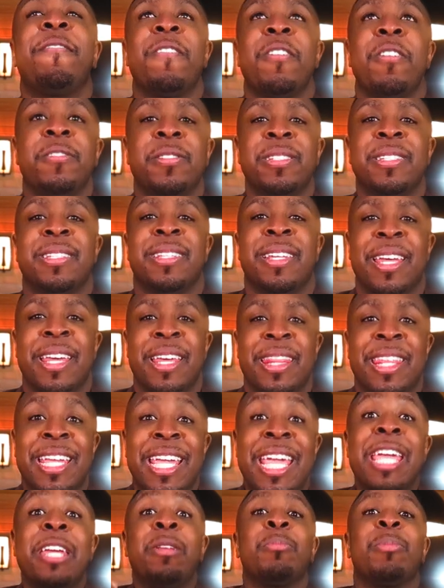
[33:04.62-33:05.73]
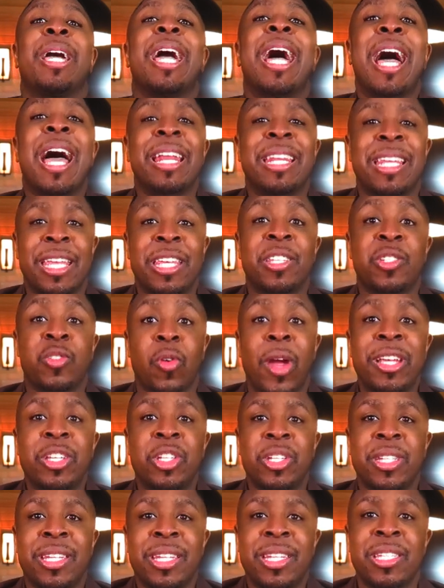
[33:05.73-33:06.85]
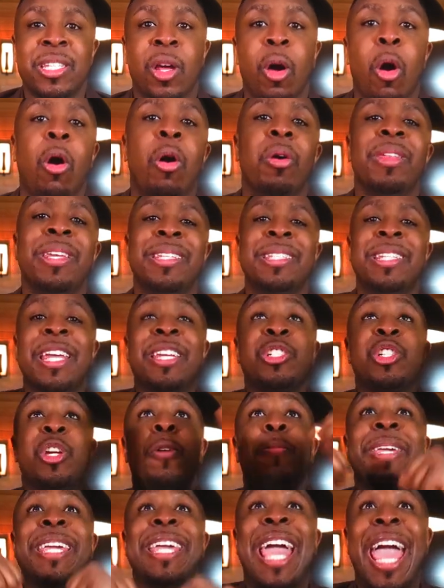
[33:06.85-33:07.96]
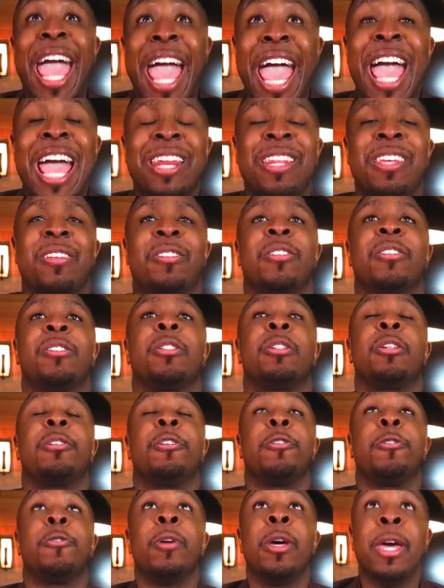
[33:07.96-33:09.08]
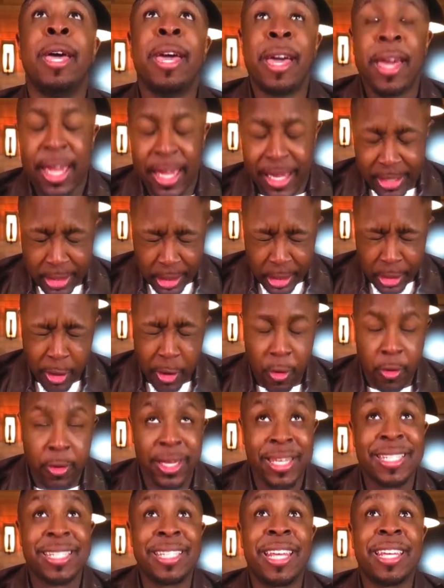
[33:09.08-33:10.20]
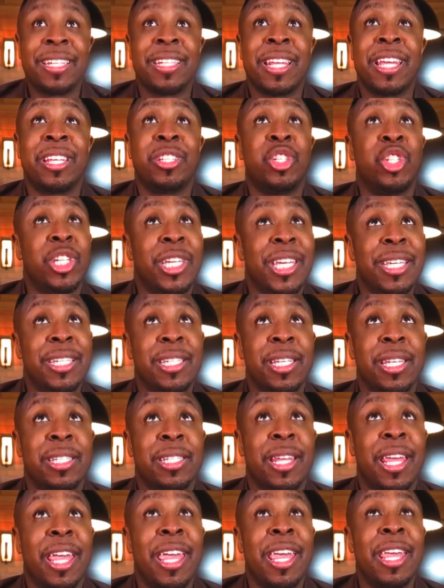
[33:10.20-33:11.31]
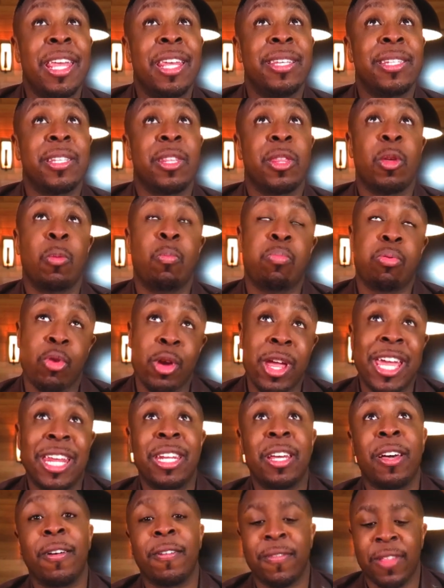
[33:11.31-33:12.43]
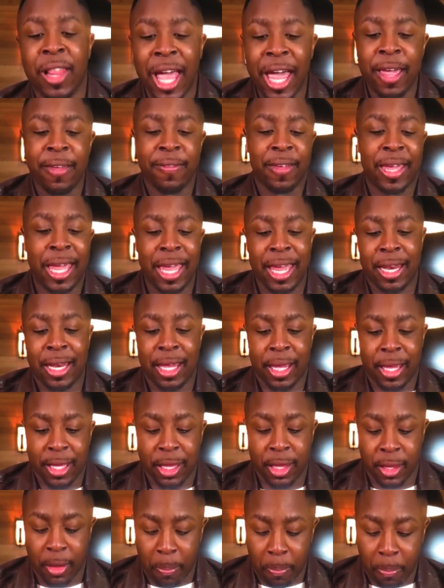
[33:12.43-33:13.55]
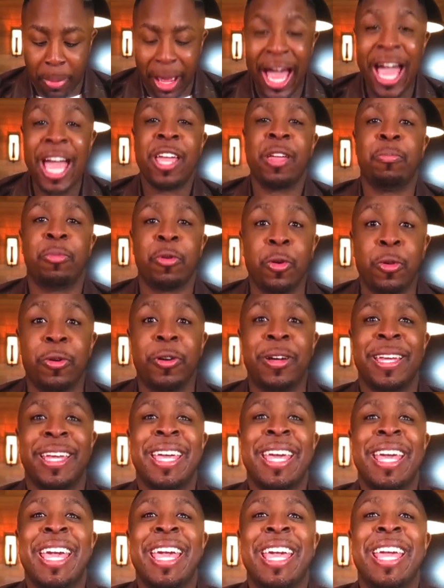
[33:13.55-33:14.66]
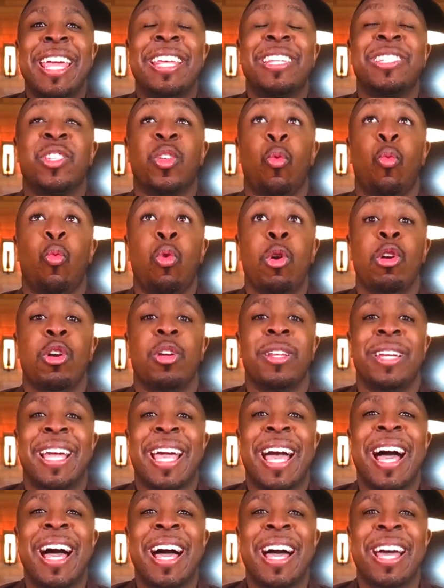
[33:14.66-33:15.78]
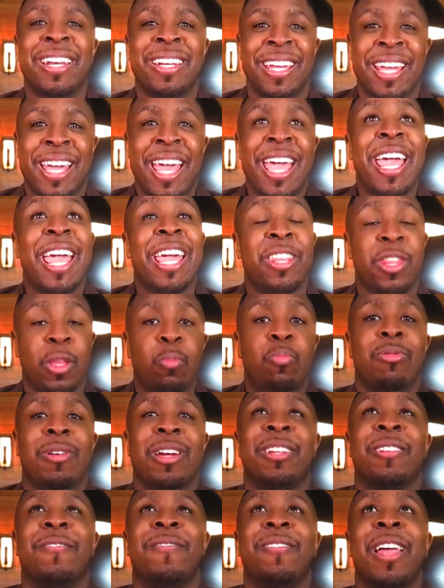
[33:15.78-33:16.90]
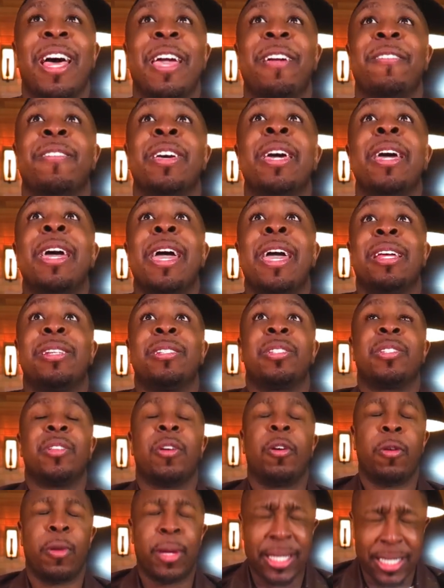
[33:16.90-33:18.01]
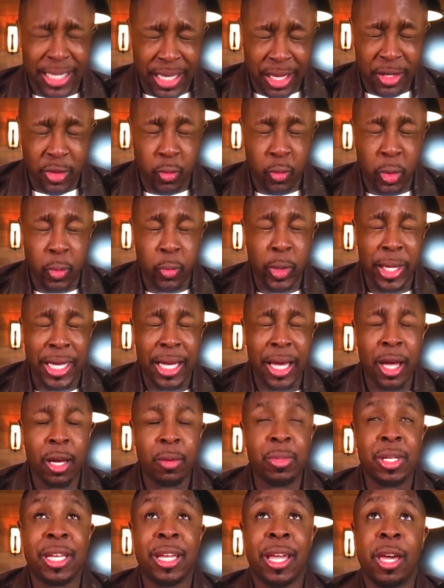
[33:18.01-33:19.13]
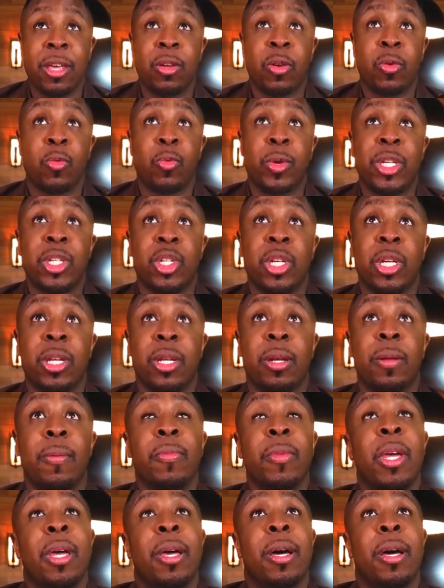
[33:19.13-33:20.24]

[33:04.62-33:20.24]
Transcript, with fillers: first the kingdom of God and his righteousness. All these things shall be added unto you. And so it says that Jesus is the bread of life, and the Bible is the word of God and the bread of life. And so it says when we come together, we should